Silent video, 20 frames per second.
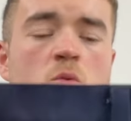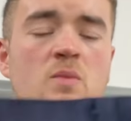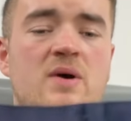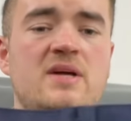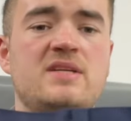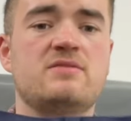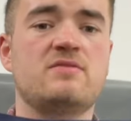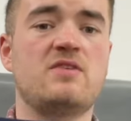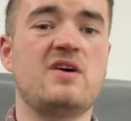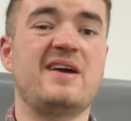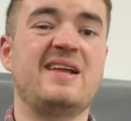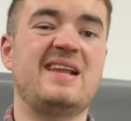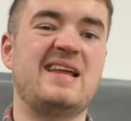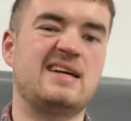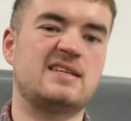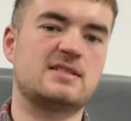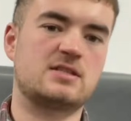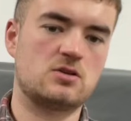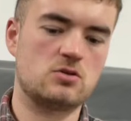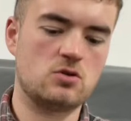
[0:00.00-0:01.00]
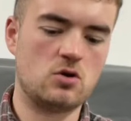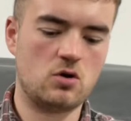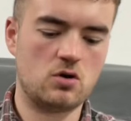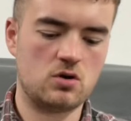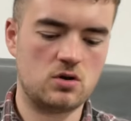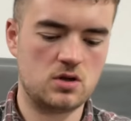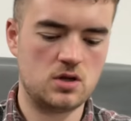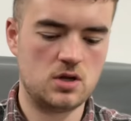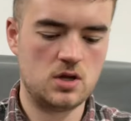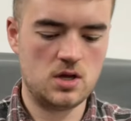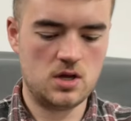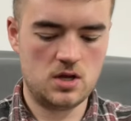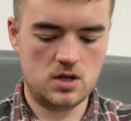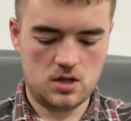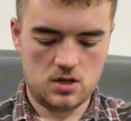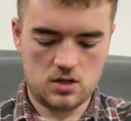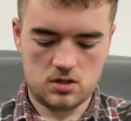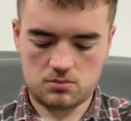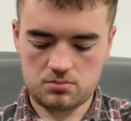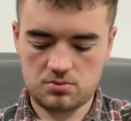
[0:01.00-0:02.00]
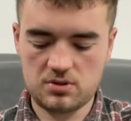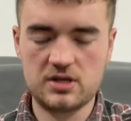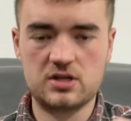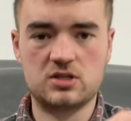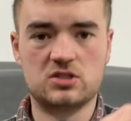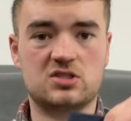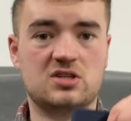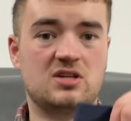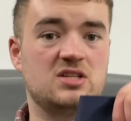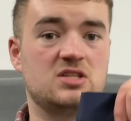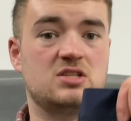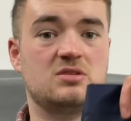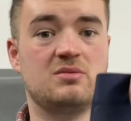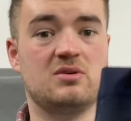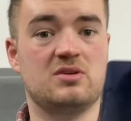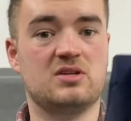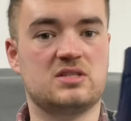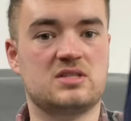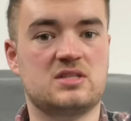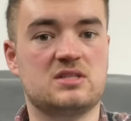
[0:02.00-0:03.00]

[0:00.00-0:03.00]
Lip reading: waist, 30 legs. So not pretty good size, to be honest.